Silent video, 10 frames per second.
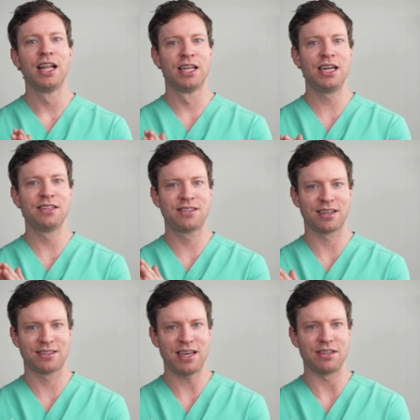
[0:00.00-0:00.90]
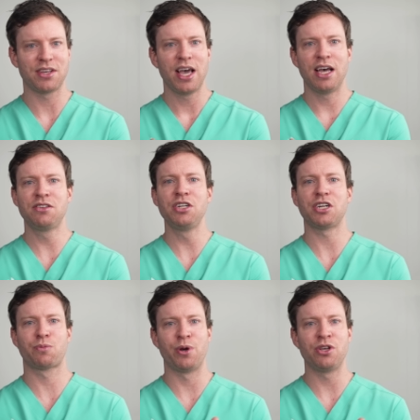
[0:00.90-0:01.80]
Lydiard's success isn't
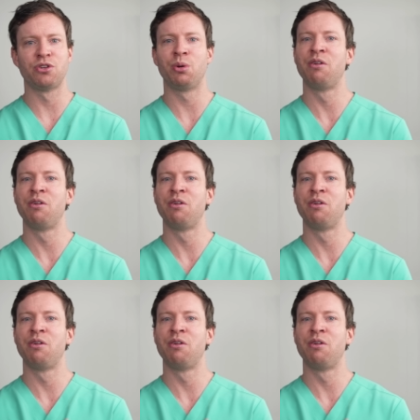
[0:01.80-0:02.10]
just personal,